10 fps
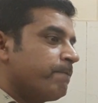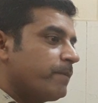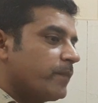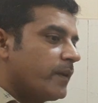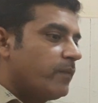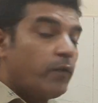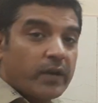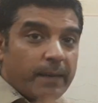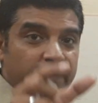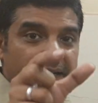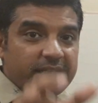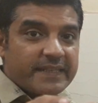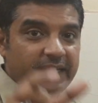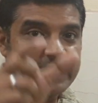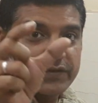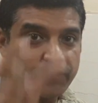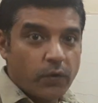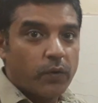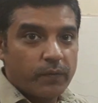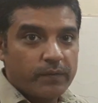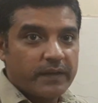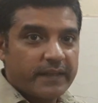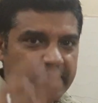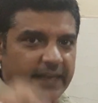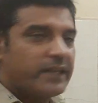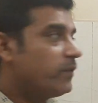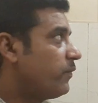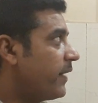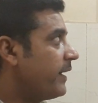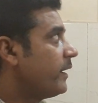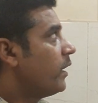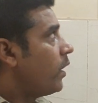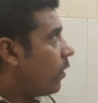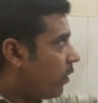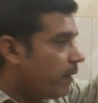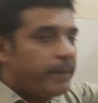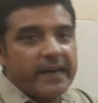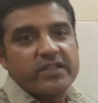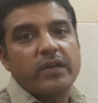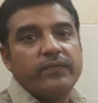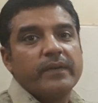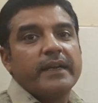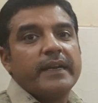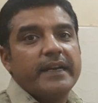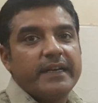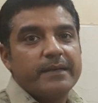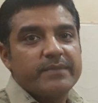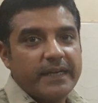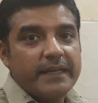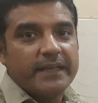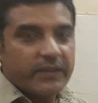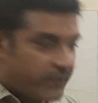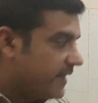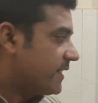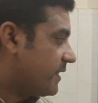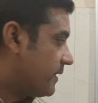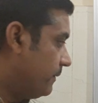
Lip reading: vocabulary series 4. In that you will find all parts of idioms and phrases.